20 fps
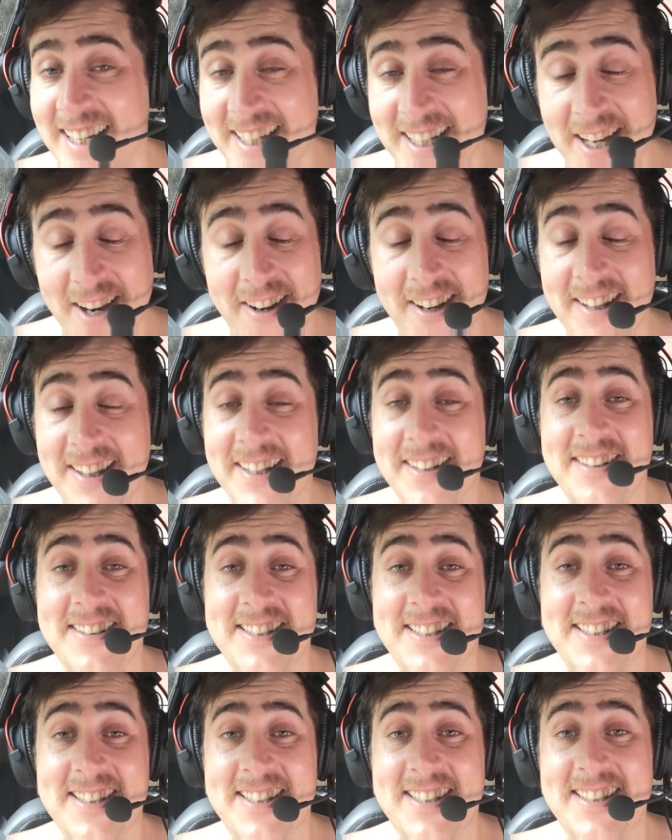going there
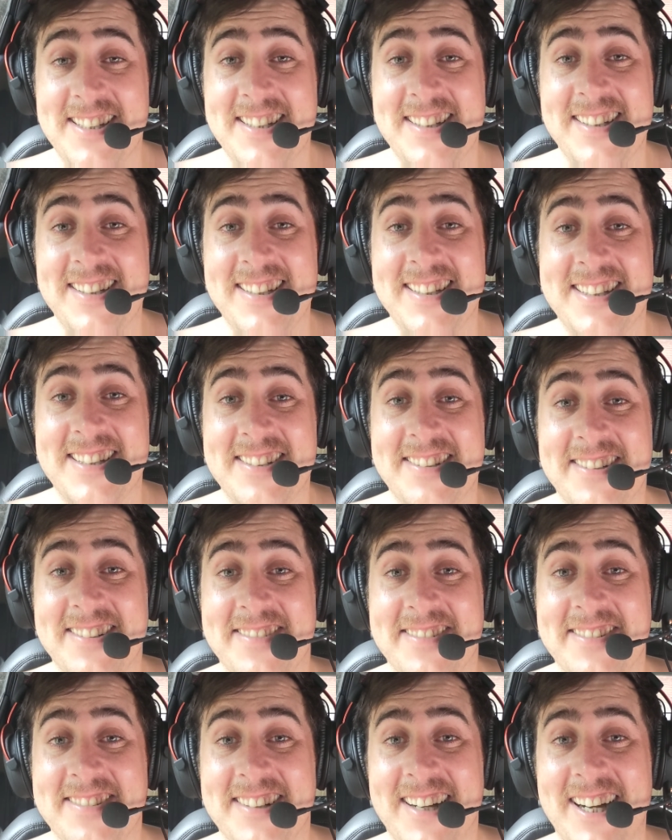is just
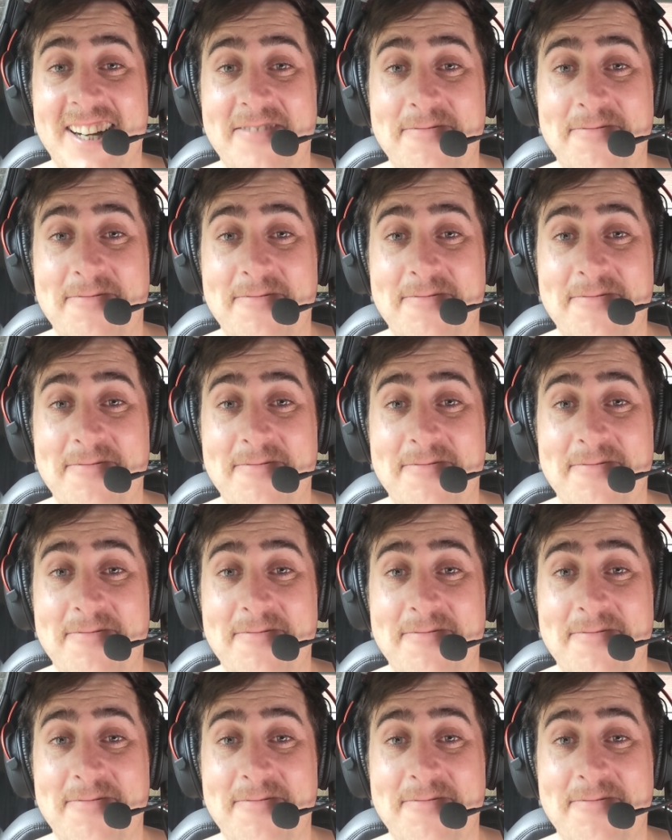awful.